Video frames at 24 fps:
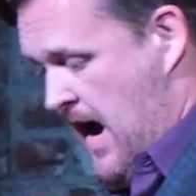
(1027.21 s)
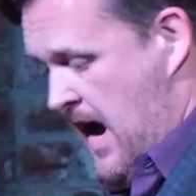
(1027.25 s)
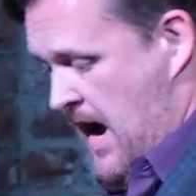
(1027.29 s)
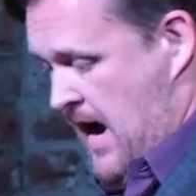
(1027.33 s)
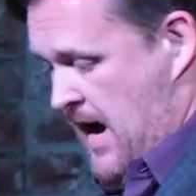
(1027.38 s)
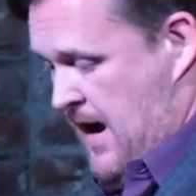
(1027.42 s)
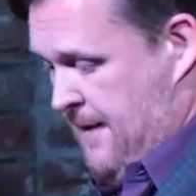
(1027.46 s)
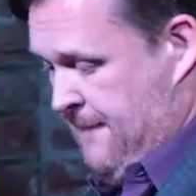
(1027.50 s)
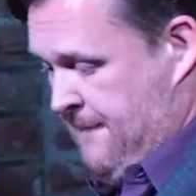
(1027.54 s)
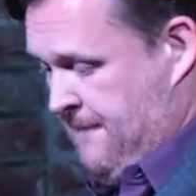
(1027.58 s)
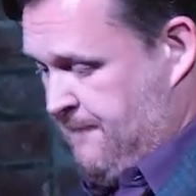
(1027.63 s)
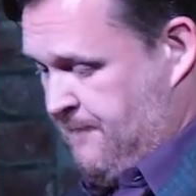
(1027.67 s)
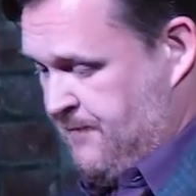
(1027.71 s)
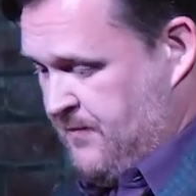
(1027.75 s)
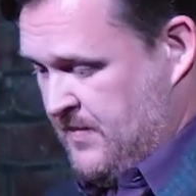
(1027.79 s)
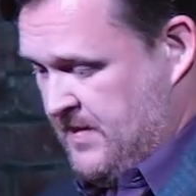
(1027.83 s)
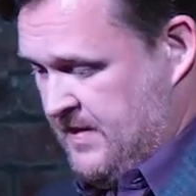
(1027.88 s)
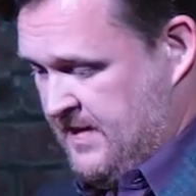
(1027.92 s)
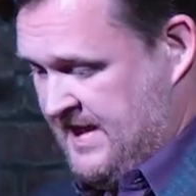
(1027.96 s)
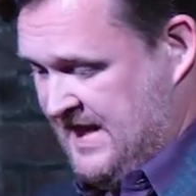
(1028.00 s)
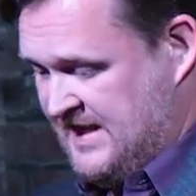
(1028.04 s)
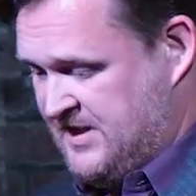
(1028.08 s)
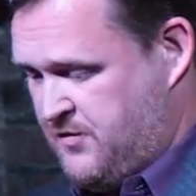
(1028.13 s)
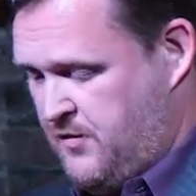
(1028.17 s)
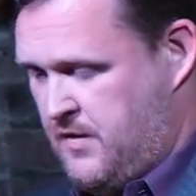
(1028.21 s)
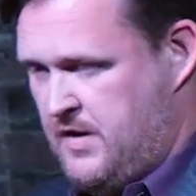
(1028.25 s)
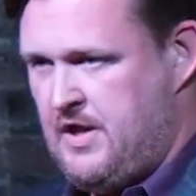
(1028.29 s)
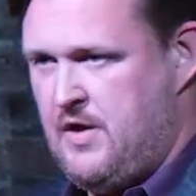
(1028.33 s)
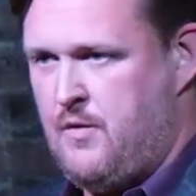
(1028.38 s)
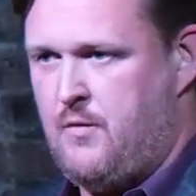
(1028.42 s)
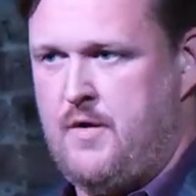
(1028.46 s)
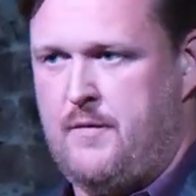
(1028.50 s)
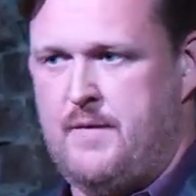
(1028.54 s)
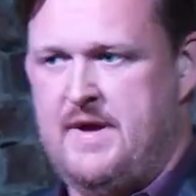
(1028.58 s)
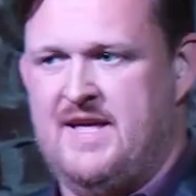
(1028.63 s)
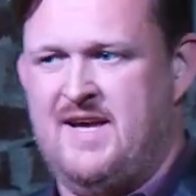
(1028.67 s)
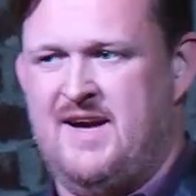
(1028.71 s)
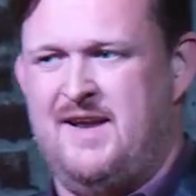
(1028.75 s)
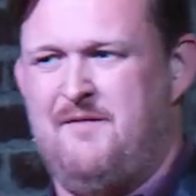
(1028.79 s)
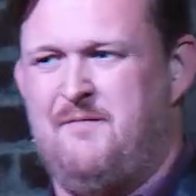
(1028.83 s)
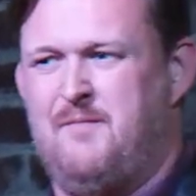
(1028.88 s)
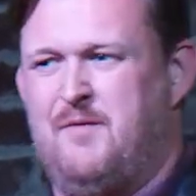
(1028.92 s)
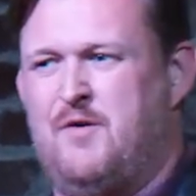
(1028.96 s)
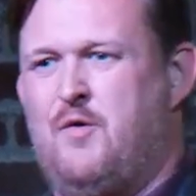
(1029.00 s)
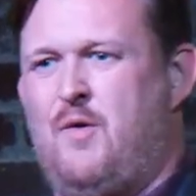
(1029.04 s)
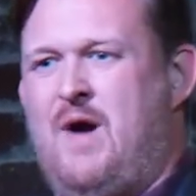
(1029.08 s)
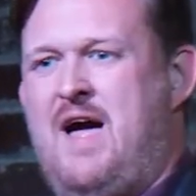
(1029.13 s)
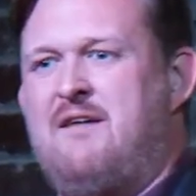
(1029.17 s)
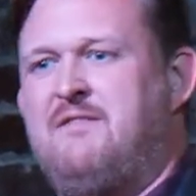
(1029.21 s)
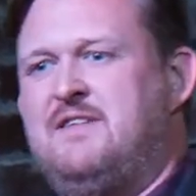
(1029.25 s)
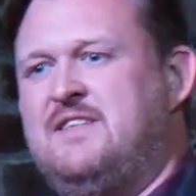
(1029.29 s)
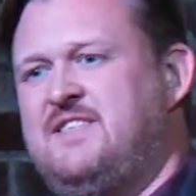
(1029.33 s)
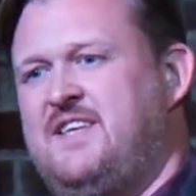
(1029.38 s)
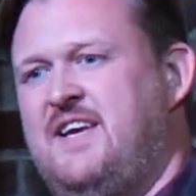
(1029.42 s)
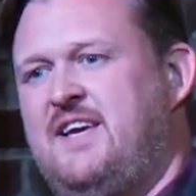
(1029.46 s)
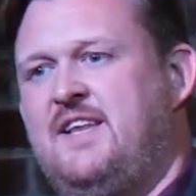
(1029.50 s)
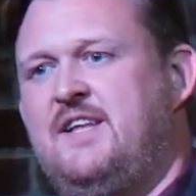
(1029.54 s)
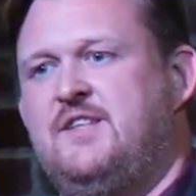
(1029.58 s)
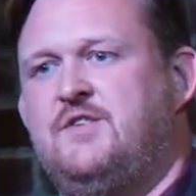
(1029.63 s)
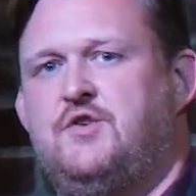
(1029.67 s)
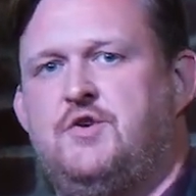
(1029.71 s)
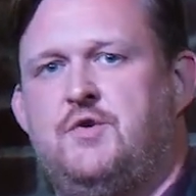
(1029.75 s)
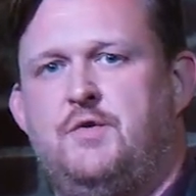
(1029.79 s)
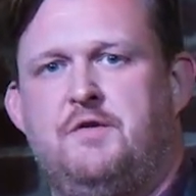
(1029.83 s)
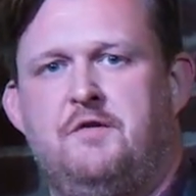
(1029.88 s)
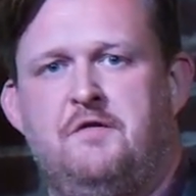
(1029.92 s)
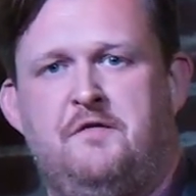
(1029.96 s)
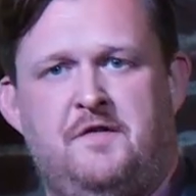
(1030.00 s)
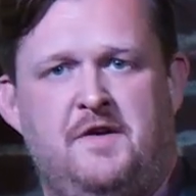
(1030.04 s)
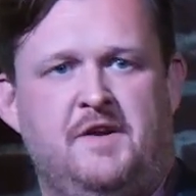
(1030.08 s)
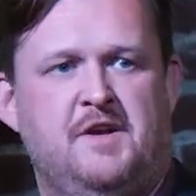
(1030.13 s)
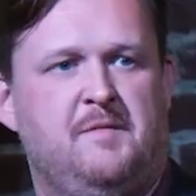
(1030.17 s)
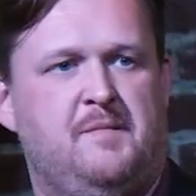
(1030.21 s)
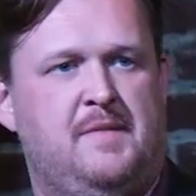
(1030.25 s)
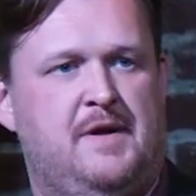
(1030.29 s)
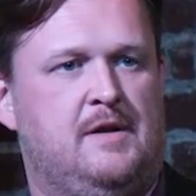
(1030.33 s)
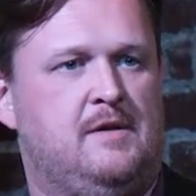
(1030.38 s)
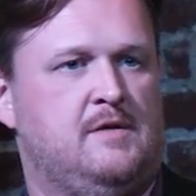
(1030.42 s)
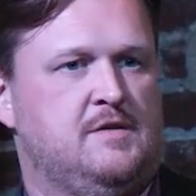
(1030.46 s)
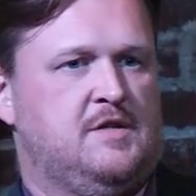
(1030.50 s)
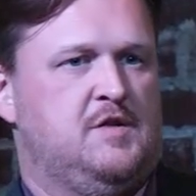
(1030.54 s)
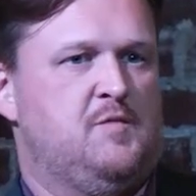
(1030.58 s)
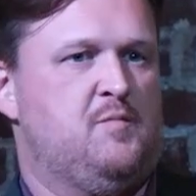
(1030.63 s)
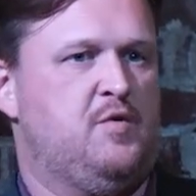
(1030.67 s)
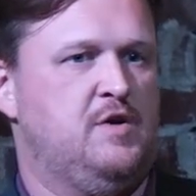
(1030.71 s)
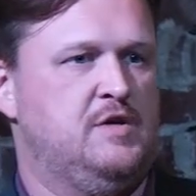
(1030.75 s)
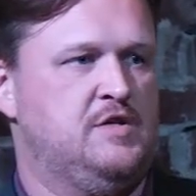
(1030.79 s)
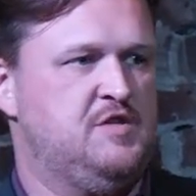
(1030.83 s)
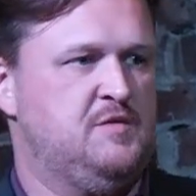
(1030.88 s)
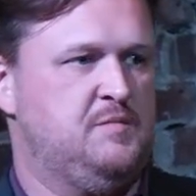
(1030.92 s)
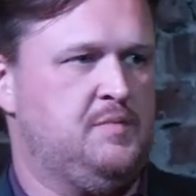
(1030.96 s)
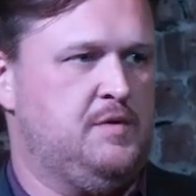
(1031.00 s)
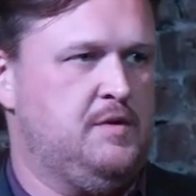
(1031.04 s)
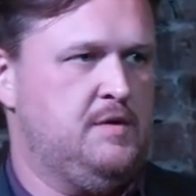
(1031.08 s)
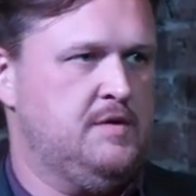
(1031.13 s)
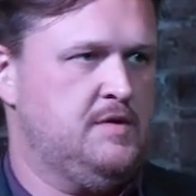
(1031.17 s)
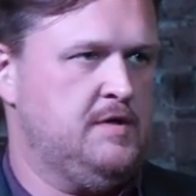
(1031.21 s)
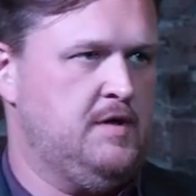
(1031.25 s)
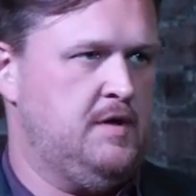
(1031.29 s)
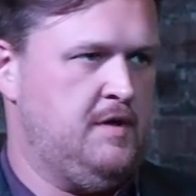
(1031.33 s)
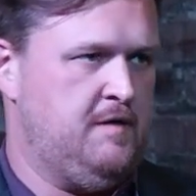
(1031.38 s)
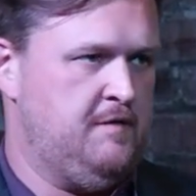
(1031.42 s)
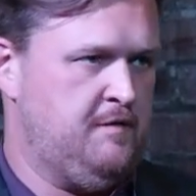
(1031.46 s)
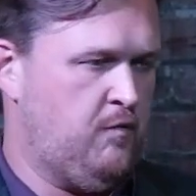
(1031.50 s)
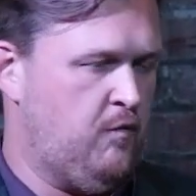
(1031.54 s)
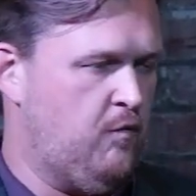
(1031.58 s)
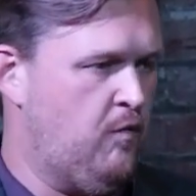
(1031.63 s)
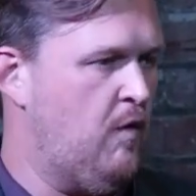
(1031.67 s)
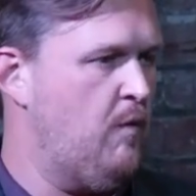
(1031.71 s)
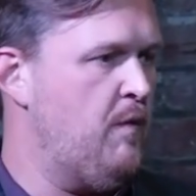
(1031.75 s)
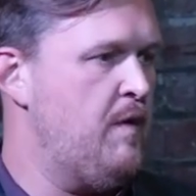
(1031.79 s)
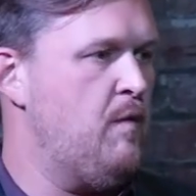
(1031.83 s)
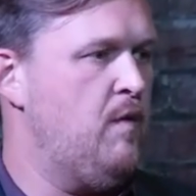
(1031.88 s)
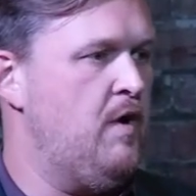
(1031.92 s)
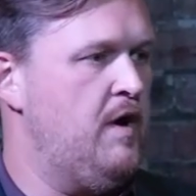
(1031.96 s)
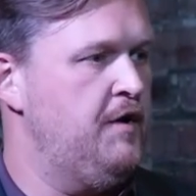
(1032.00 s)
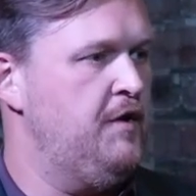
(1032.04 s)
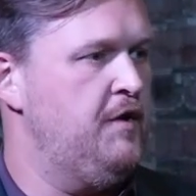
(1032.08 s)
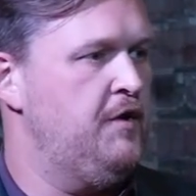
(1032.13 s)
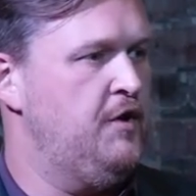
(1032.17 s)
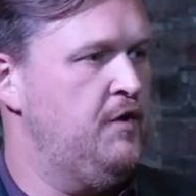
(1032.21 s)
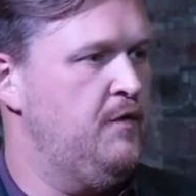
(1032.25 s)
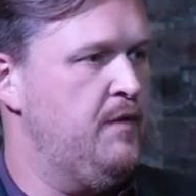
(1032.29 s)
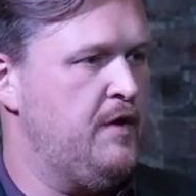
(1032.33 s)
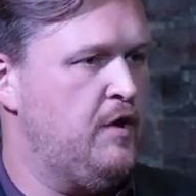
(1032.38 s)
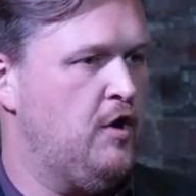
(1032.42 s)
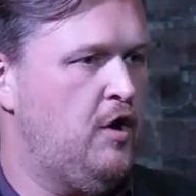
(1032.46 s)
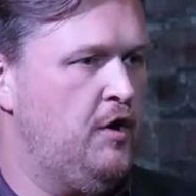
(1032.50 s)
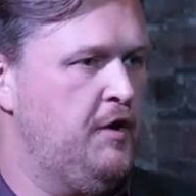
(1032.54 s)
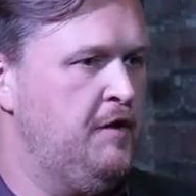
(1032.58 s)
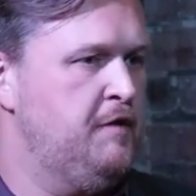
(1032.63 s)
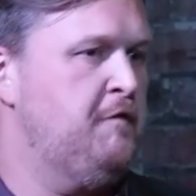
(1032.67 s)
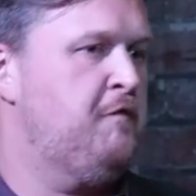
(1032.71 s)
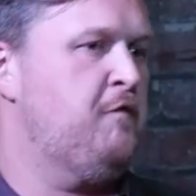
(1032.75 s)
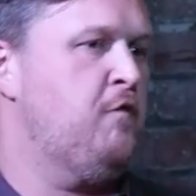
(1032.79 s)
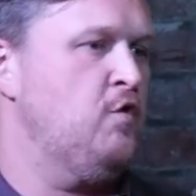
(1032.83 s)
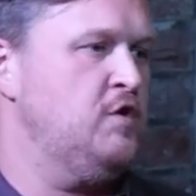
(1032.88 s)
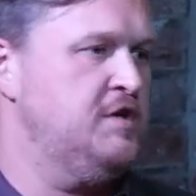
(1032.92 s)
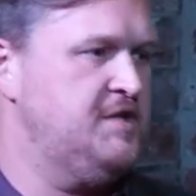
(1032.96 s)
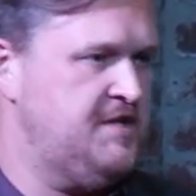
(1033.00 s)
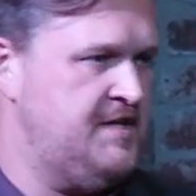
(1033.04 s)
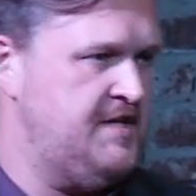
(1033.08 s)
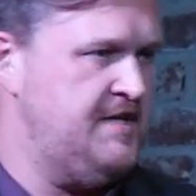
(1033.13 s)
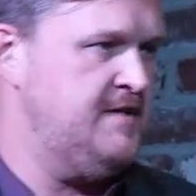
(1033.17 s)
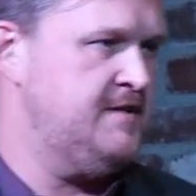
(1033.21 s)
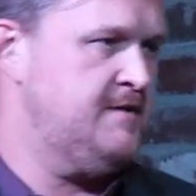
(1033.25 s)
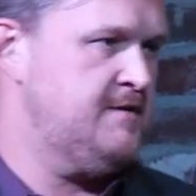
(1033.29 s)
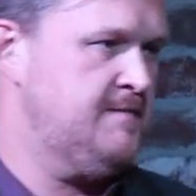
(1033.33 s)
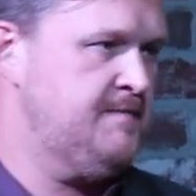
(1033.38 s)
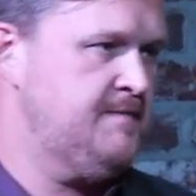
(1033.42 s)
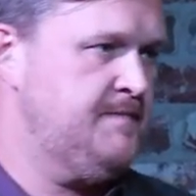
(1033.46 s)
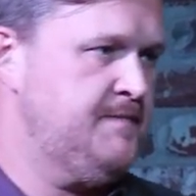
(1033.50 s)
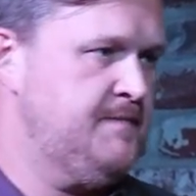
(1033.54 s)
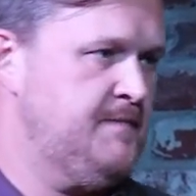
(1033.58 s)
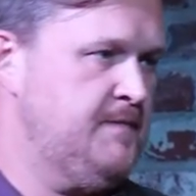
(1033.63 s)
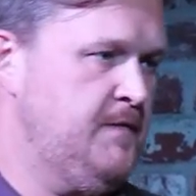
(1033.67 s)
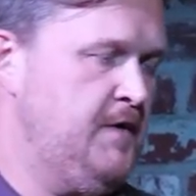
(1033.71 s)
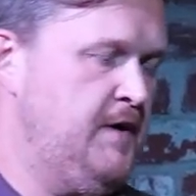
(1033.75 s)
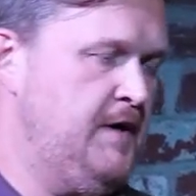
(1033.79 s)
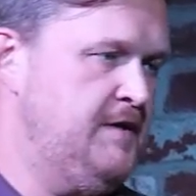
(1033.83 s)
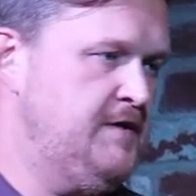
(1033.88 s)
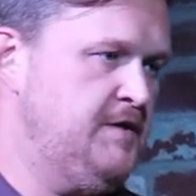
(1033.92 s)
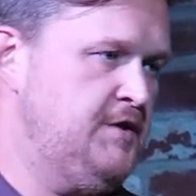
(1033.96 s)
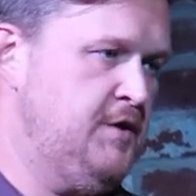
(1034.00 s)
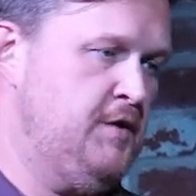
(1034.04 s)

That's really where we kind of gravitated to the fundamentals and the principles of what we wanted to do, and we call it the 4 C's. Right?